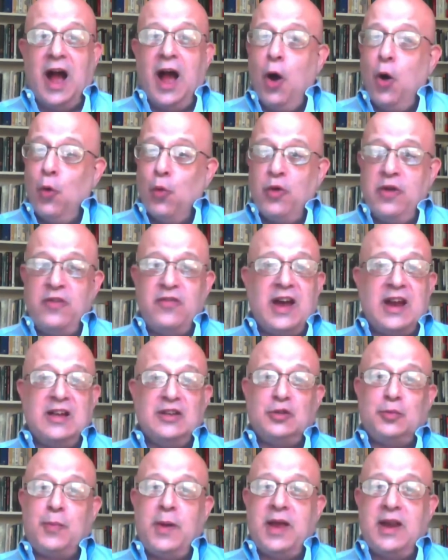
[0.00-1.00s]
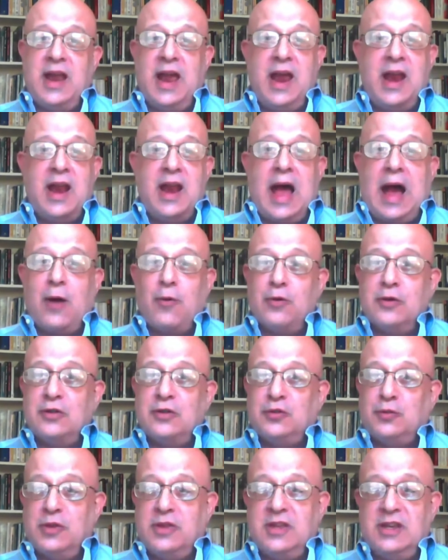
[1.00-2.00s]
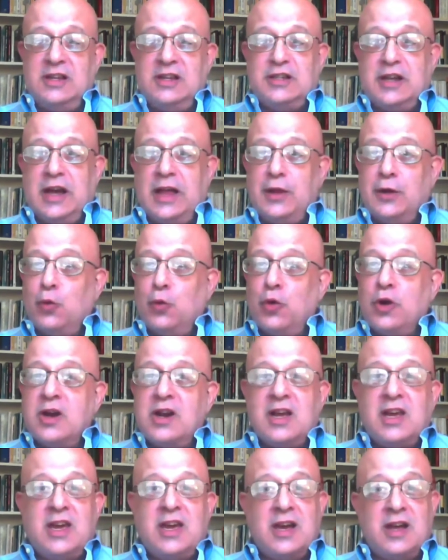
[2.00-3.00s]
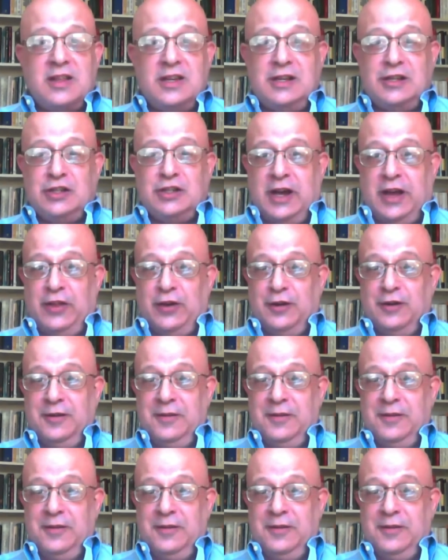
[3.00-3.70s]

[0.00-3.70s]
we've got to spend 8 hours with each other. We're going to kill each other.